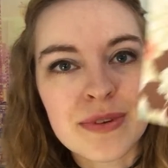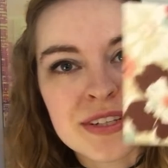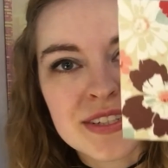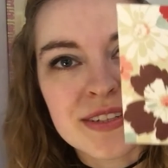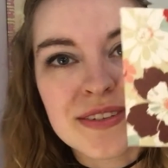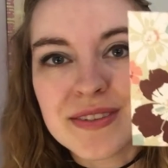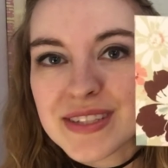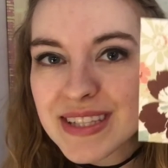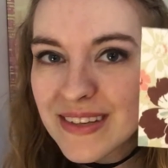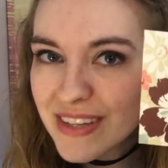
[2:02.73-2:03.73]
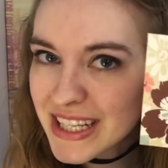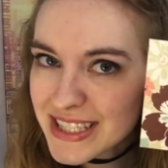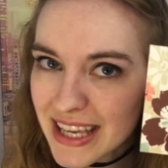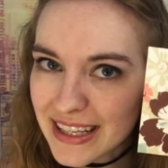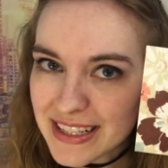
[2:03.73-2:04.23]
went to
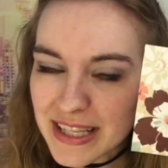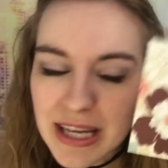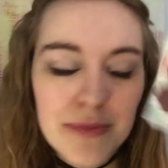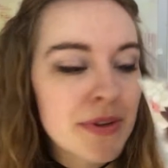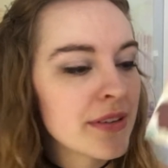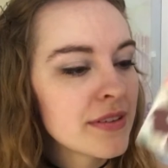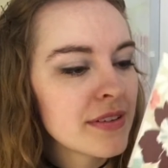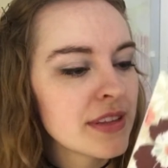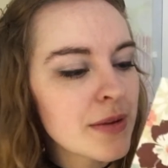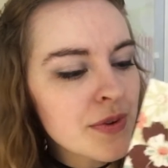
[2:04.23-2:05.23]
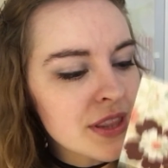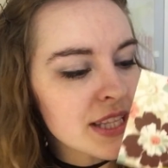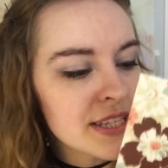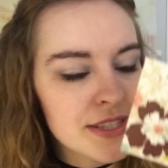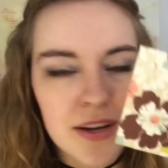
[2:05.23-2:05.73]
CVS ahead of time. They weren't
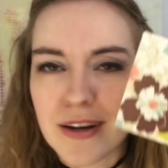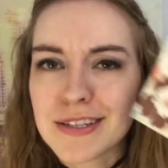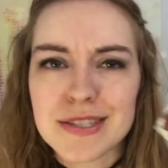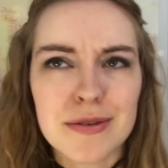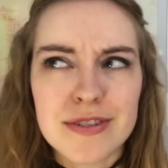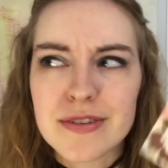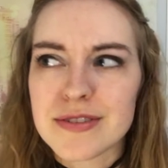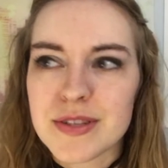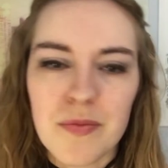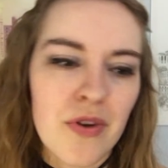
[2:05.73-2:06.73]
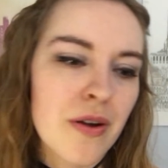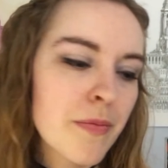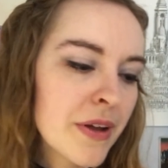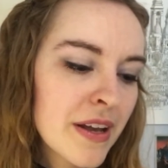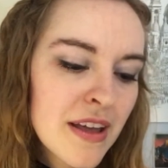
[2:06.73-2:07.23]
these cards, those are somewhere,
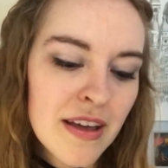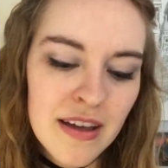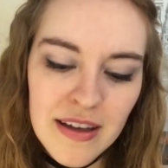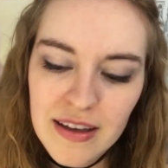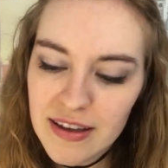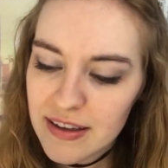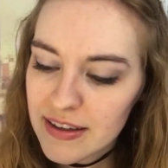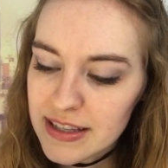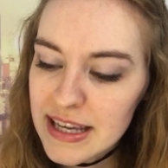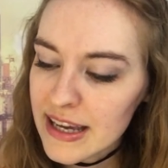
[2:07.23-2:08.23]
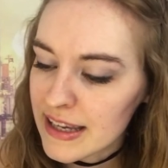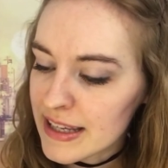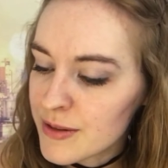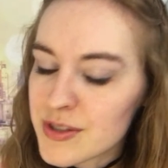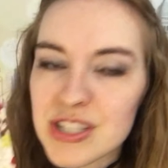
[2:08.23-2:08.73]
but yeah,
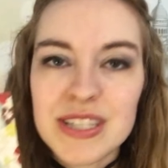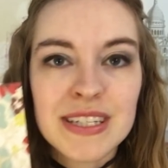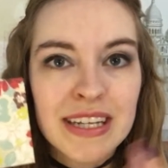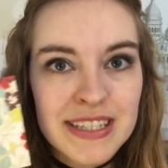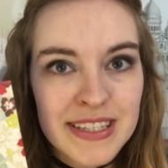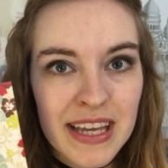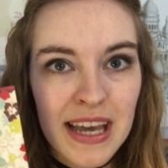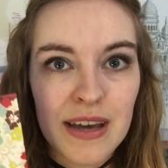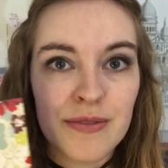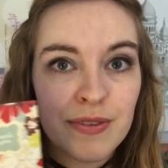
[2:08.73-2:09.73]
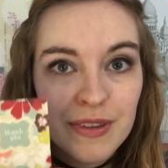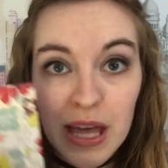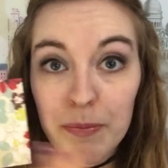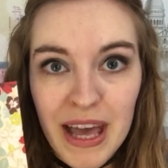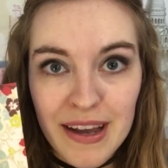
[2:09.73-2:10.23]
it was just nice to have
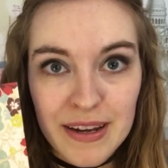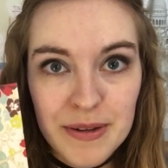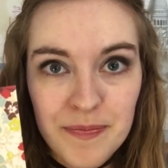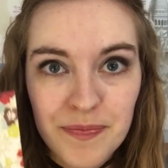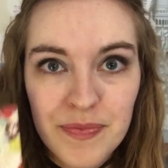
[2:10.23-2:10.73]
that pack.